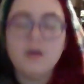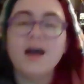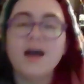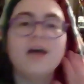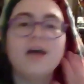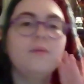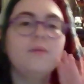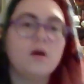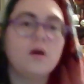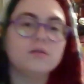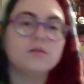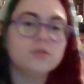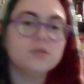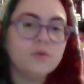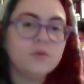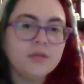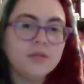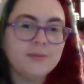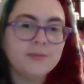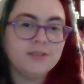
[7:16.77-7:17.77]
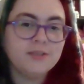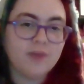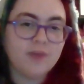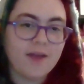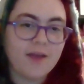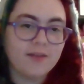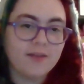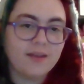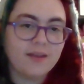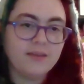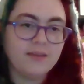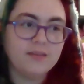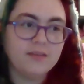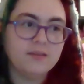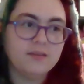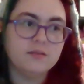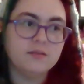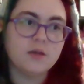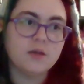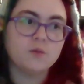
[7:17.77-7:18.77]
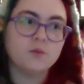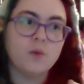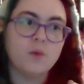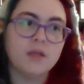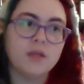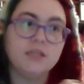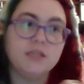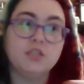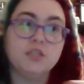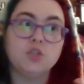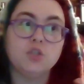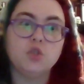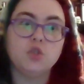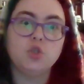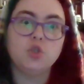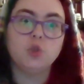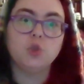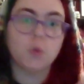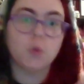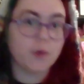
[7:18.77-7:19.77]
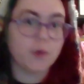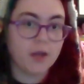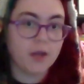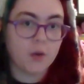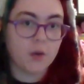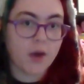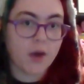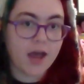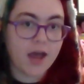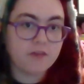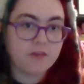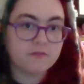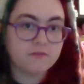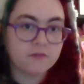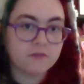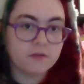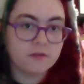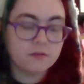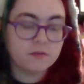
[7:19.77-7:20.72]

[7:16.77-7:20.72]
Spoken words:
I'm also going to be tracking these as well in Storygraph